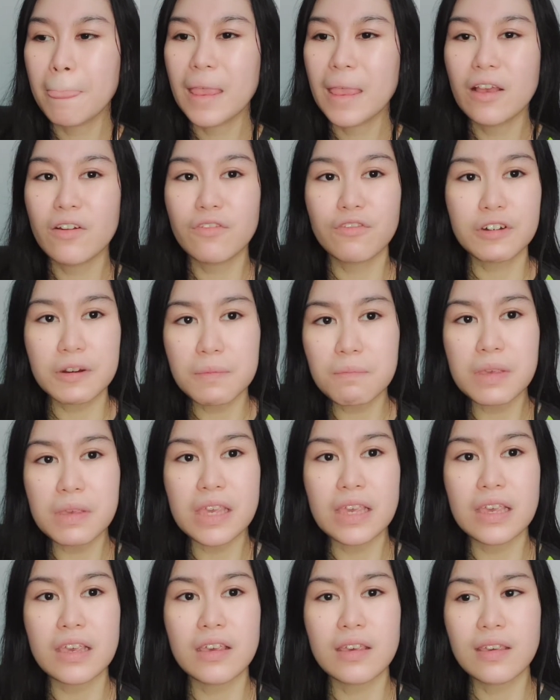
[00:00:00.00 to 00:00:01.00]
For
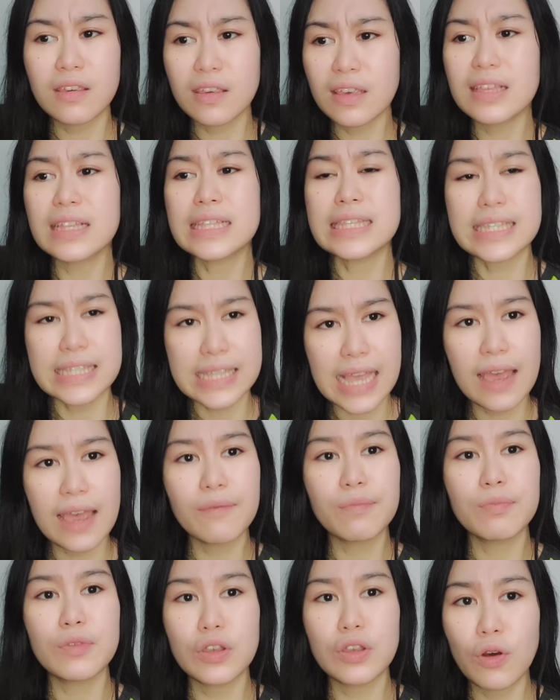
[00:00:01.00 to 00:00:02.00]
me, it's
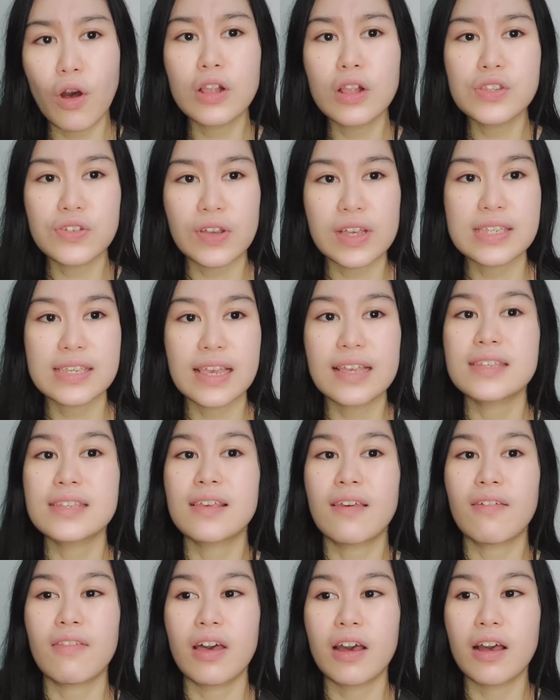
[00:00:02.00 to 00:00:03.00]
time you also assess
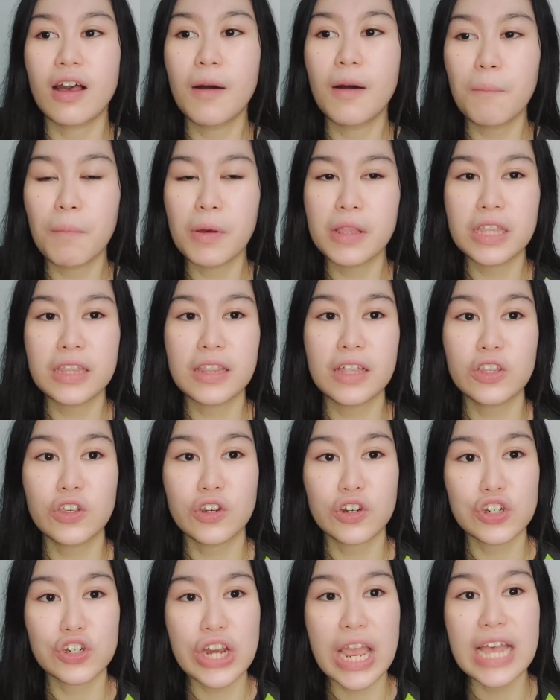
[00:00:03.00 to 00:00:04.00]
the company that
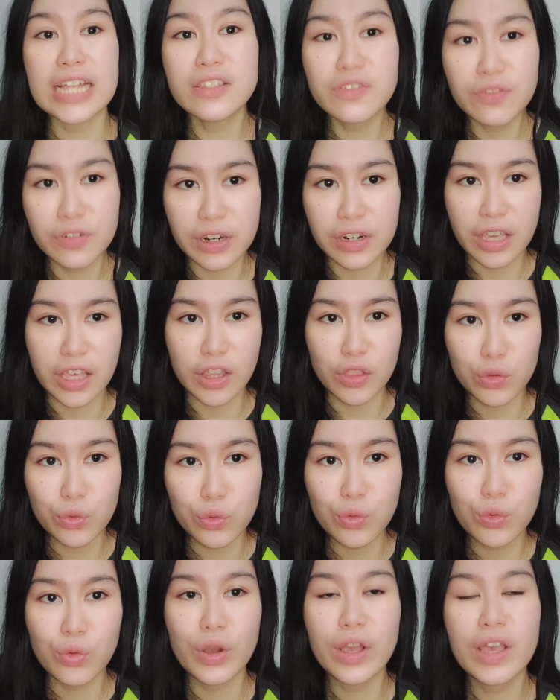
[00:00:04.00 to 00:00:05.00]
you're transferring
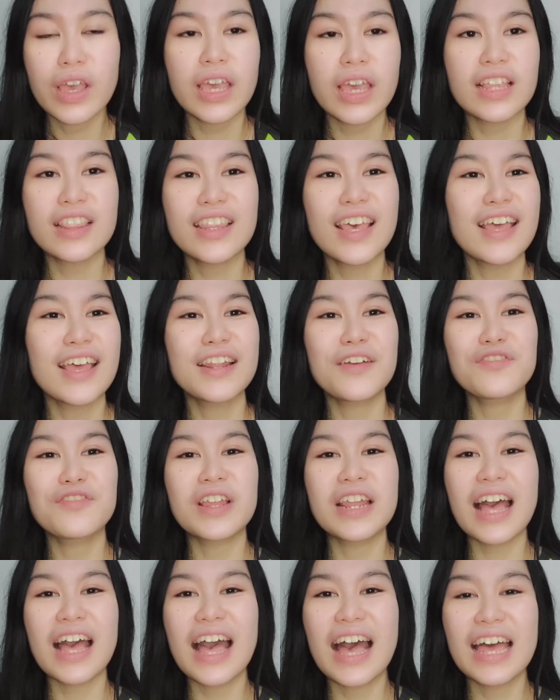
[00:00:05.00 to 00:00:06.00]
to. Hindi enough na
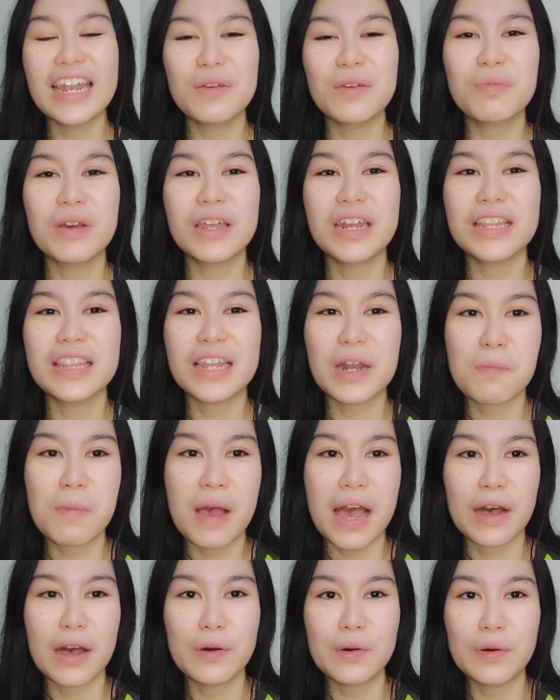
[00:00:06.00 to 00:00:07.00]
nakahanap ka ng
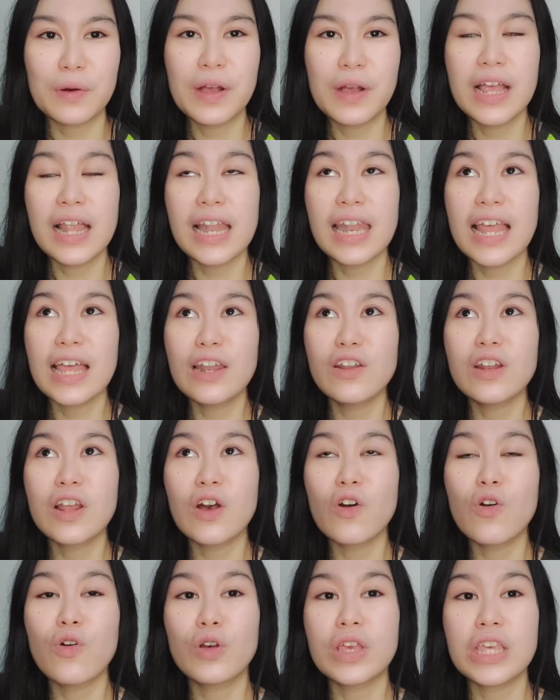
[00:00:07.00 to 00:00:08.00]
trabaho. Lalo na
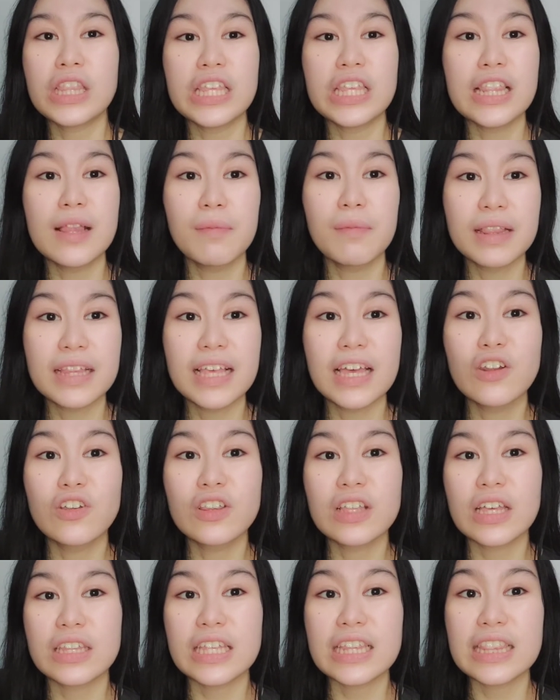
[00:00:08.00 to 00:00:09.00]
kung hindi naman ganun
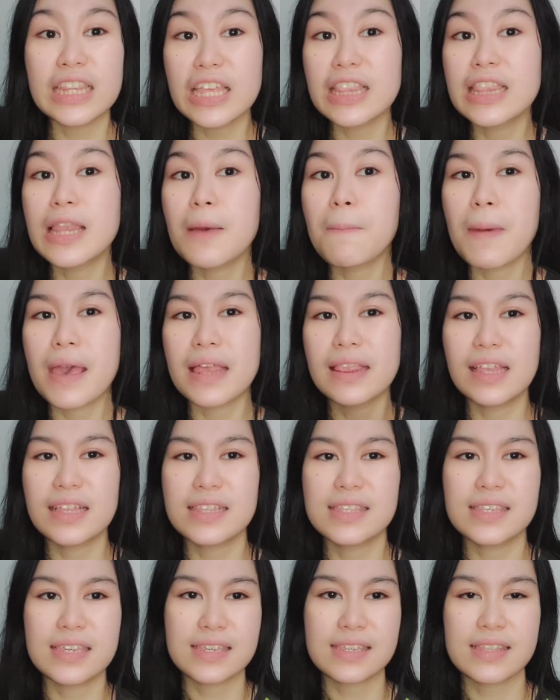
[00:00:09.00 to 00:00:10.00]
katindi yung
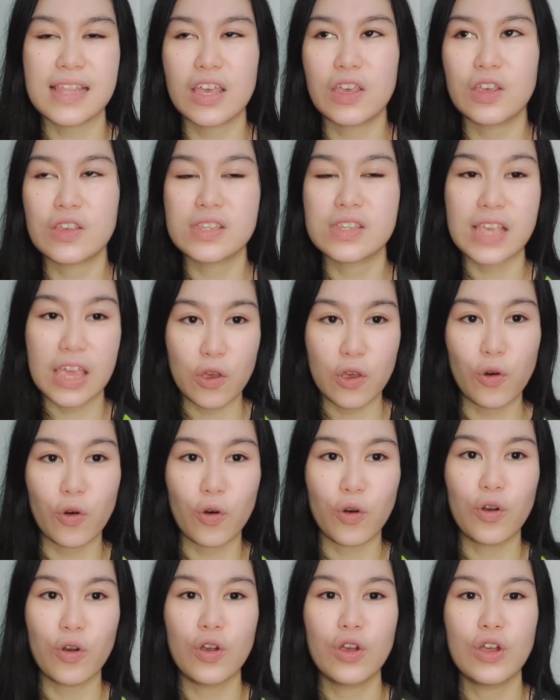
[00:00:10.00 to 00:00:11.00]
dependencies sa'yo.
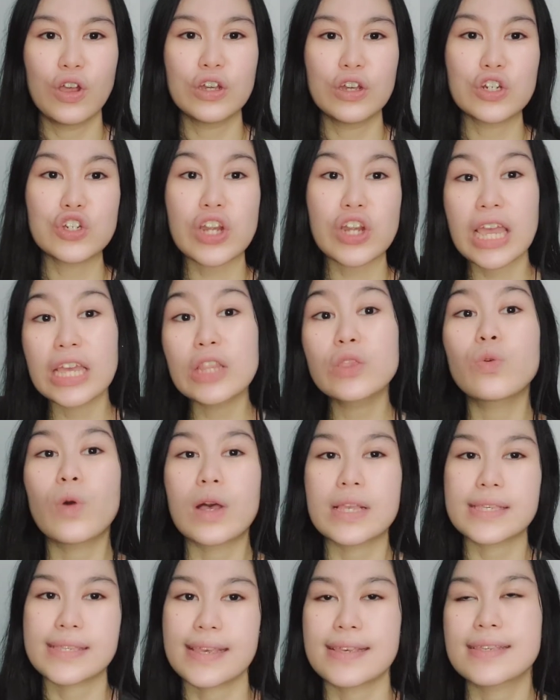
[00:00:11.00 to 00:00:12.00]
Try to
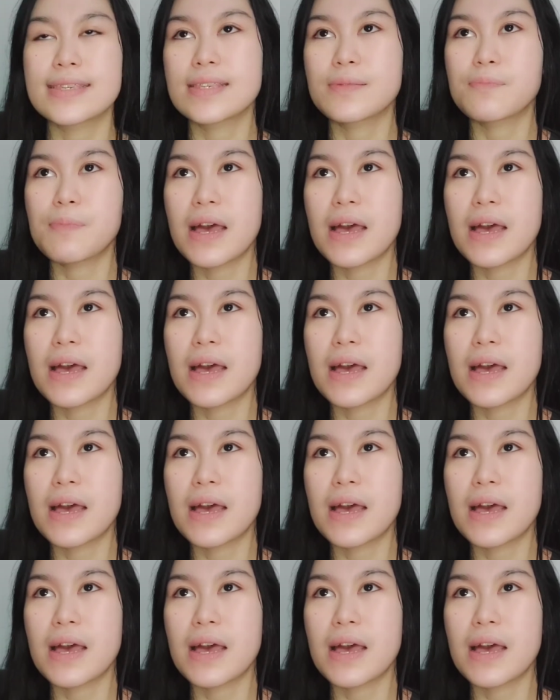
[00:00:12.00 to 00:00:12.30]
assess.